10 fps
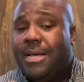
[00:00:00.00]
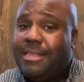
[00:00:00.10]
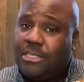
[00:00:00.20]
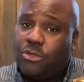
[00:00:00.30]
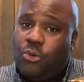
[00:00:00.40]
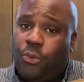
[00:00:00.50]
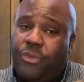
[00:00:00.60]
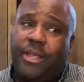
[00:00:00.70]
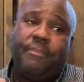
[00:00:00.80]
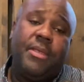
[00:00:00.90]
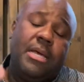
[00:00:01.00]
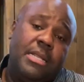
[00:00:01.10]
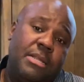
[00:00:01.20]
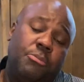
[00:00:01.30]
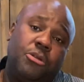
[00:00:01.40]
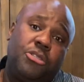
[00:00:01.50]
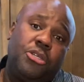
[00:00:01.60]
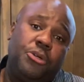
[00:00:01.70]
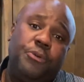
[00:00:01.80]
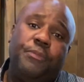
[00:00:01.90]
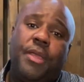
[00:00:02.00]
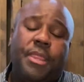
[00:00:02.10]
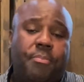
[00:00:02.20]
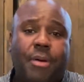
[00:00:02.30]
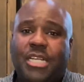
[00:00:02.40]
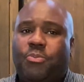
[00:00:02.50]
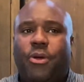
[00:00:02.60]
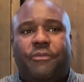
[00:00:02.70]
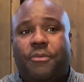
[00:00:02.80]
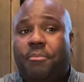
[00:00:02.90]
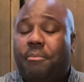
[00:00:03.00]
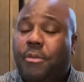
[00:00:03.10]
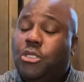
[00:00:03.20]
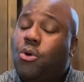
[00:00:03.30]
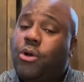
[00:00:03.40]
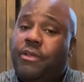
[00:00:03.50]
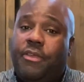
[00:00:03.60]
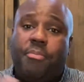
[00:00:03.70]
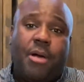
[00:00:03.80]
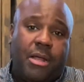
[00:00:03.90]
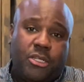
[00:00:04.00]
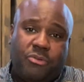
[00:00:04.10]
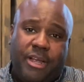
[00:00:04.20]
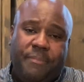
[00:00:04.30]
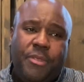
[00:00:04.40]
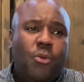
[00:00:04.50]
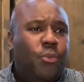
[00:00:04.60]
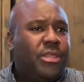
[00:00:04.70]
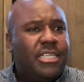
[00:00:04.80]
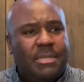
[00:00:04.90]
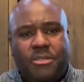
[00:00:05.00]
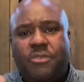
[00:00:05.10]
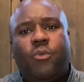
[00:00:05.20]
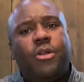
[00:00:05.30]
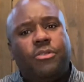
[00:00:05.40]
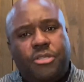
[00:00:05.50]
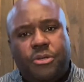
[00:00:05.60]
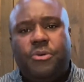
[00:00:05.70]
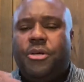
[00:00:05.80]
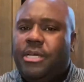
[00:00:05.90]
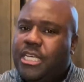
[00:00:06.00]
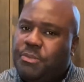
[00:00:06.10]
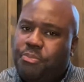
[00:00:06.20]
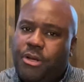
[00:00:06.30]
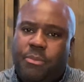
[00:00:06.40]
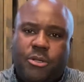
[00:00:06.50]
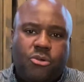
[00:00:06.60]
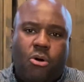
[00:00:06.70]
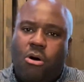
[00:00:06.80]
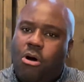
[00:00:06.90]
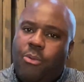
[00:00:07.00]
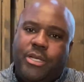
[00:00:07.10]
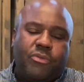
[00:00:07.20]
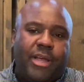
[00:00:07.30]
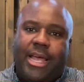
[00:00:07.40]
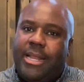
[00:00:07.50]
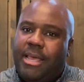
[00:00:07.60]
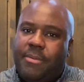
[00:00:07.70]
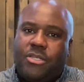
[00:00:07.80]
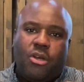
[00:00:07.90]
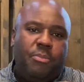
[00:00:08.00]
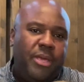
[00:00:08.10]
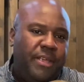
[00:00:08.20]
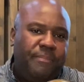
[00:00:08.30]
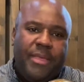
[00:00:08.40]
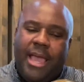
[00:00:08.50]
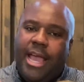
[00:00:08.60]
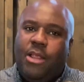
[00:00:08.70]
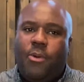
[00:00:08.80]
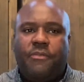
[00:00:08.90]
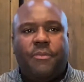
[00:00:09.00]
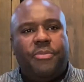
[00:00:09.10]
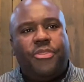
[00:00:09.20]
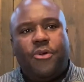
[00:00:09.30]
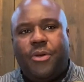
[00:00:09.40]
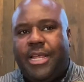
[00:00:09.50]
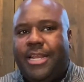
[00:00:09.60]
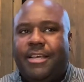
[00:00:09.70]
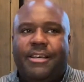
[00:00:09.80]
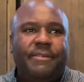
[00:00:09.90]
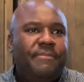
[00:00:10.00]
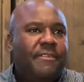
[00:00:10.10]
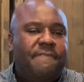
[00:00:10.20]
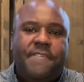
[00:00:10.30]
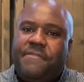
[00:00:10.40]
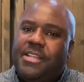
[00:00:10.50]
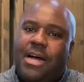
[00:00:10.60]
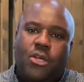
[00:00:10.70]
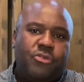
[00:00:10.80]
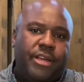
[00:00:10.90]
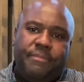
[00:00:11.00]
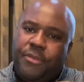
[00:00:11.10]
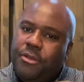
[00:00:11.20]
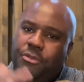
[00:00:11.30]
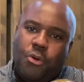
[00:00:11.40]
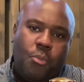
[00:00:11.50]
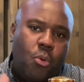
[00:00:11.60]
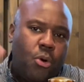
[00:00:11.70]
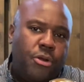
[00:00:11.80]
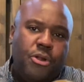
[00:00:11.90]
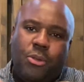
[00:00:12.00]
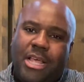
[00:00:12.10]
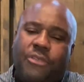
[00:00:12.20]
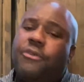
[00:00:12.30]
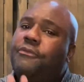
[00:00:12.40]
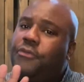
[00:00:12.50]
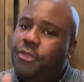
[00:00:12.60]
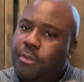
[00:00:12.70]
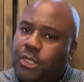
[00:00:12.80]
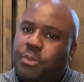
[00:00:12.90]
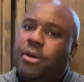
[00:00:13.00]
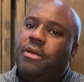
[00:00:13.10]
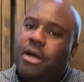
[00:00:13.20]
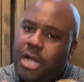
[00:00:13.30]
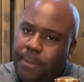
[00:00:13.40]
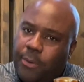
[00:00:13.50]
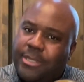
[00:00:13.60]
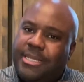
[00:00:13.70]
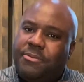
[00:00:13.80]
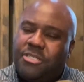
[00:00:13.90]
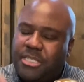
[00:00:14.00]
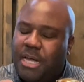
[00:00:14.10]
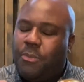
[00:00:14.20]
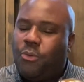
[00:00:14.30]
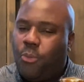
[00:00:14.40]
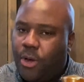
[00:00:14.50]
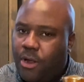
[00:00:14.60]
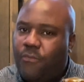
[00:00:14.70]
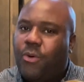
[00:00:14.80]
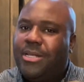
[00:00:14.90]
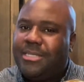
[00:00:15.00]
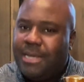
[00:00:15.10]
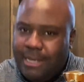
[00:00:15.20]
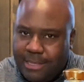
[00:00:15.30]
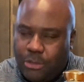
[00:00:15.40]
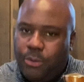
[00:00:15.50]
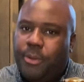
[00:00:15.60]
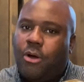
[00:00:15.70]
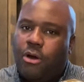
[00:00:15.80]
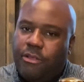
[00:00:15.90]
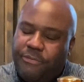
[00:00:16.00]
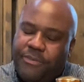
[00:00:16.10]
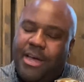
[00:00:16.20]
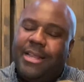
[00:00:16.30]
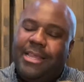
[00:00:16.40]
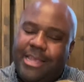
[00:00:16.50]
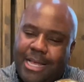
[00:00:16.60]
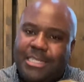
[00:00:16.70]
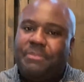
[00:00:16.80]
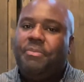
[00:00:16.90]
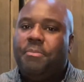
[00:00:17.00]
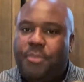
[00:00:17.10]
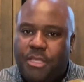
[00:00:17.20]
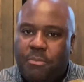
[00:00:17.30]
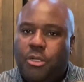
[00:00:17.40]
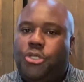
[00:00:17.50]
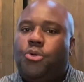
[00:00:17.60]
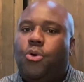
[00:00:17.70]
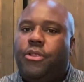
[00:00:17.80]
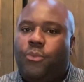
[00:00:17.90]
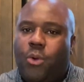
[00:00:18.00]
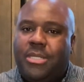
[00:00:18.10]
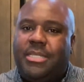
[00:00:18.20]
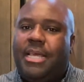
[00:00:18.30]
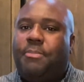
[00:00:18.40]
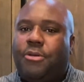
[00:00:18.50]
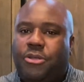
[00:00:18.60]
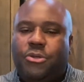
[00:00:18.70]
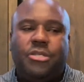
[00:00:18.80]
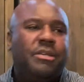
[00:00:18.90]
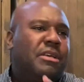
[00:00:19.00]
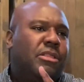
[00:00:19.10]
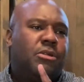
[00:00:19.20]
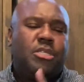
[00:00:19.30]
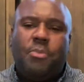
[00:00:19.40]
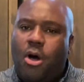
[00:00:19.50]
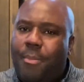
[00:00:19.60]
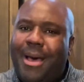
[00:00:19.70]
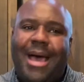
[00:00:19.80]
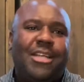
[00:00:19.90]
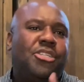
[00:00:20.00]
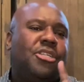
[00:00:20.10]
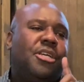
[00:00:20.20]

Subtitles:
That's the cool thing. Number two, the price point for majority of their products, right? With the exception of one or two, is pretty much always right at MSRP, anywhere from $30 to $50, right? No more, no less, for the most part. A couple exceptions, a couple one-off ones that are a little bit harder to find, yes. But the majority of the ones that they produce, they're small batch,